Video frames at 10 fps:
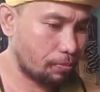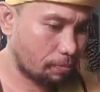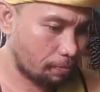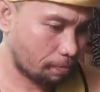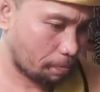
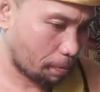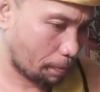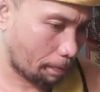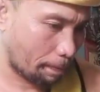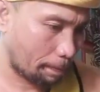
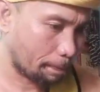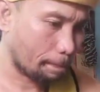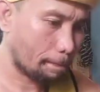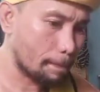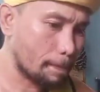
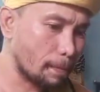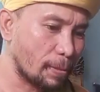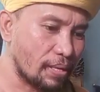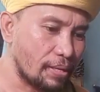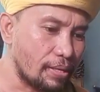
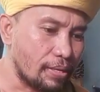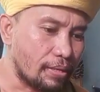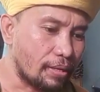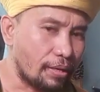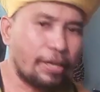
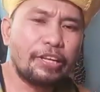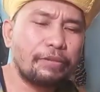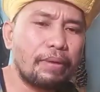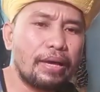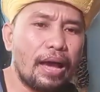And
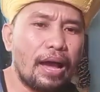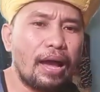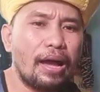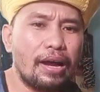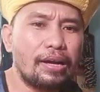my
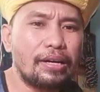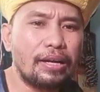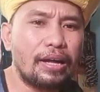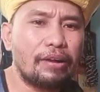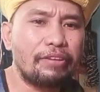heart,
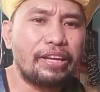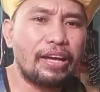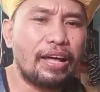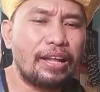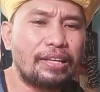a
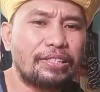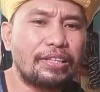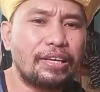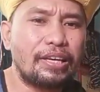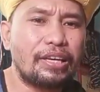
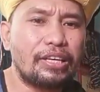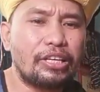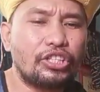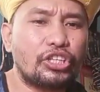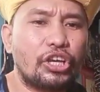reality
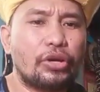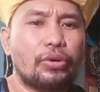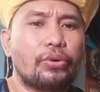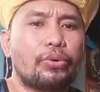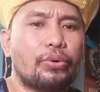is
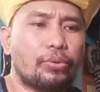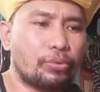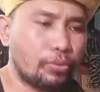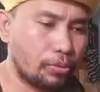you.